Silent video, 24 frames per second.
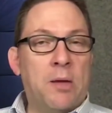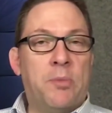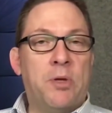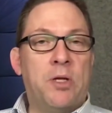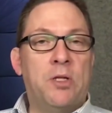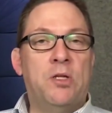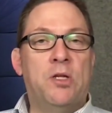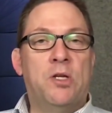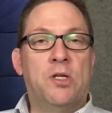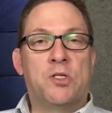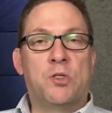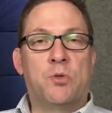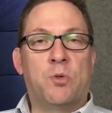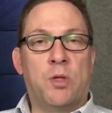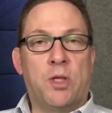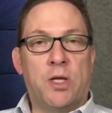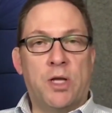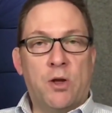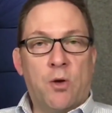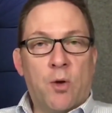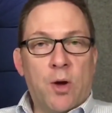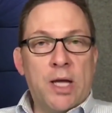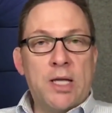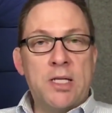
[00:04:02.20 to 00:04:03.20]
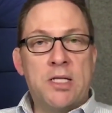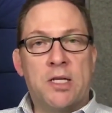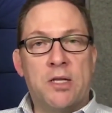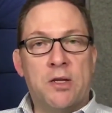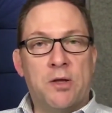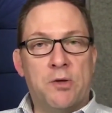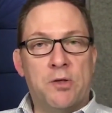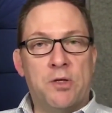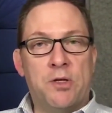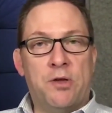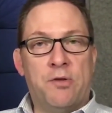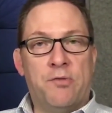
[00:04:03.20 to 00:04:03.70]
opinion, it's really great to
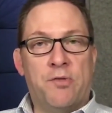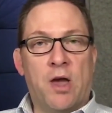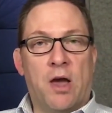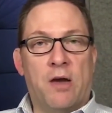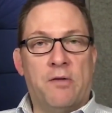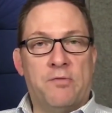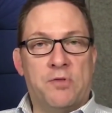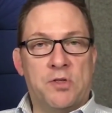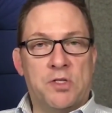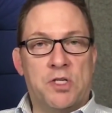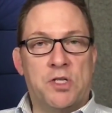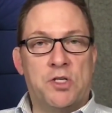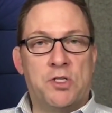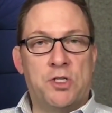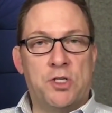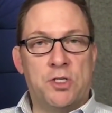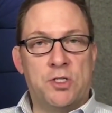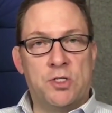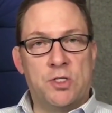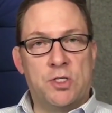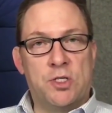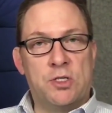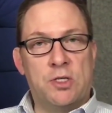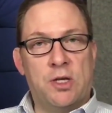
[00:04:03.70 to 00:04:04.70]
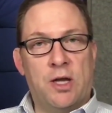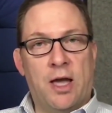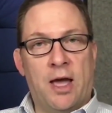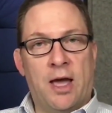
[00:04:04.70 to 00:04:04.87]
know that you've got physicians